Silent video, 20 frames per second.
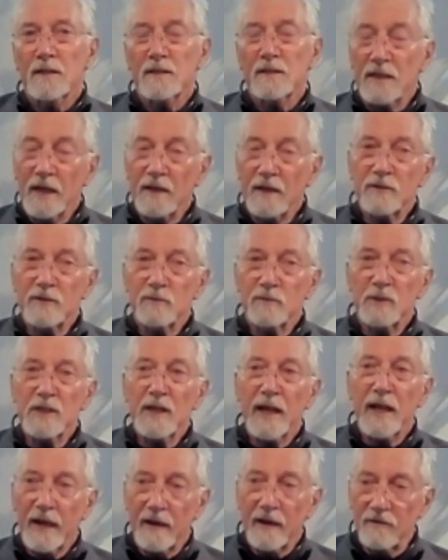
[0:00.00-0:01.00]
Now that we
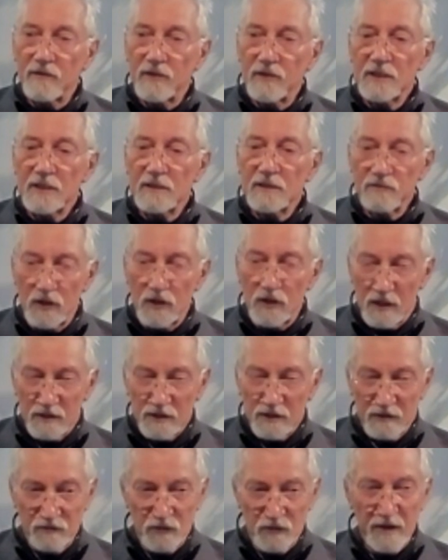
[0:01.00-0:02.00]
have an
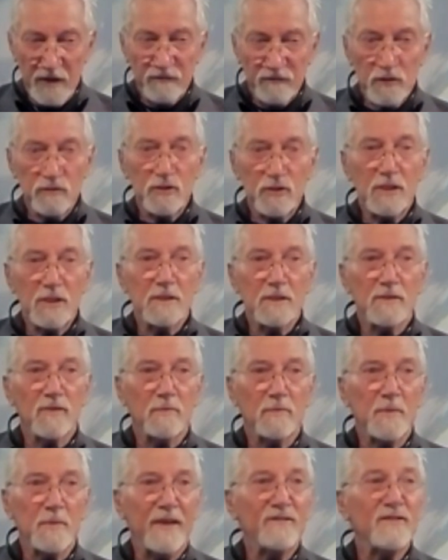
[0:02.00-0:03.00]
influx of refugees
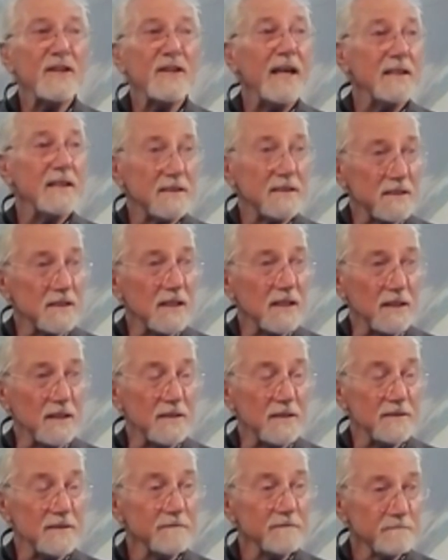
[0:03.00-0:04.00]
from
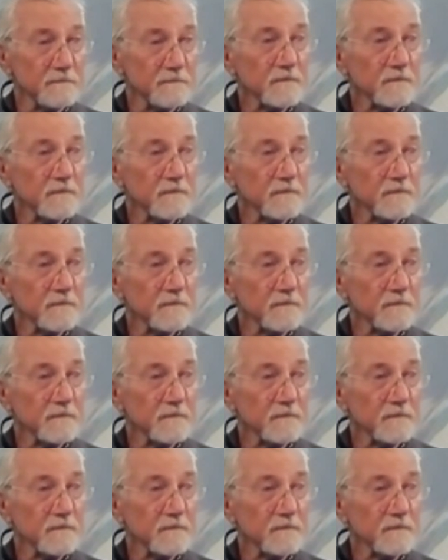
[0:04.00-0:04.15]
Afghanistan,